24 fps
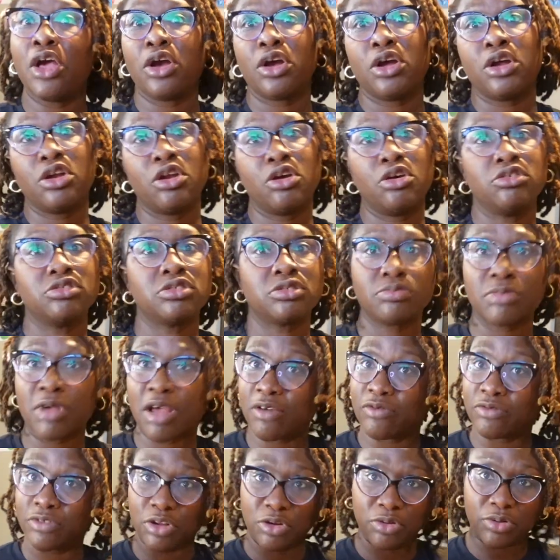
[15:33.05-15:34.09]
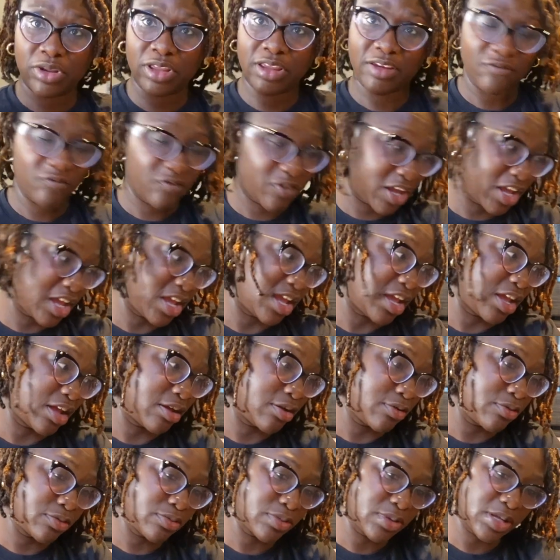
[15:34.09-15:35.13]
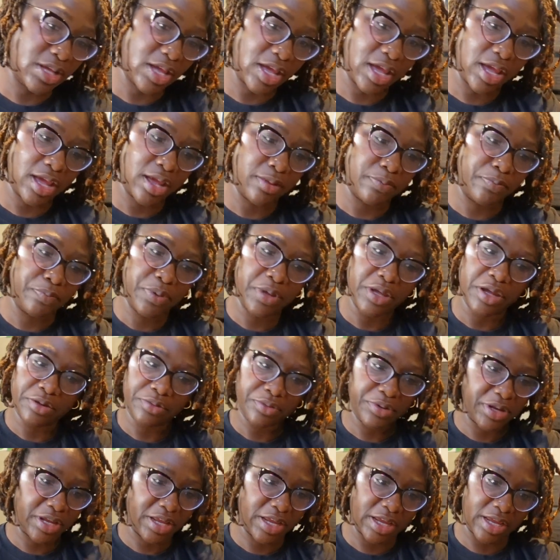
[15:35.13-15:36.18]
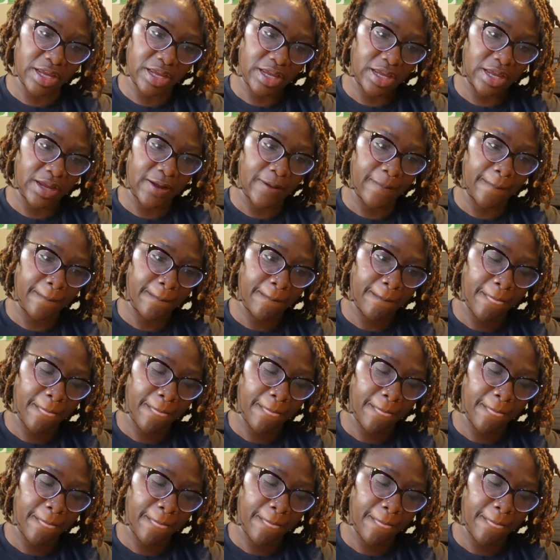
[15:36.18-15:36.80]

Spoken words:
Closed mouth don't get fed. Okay, period.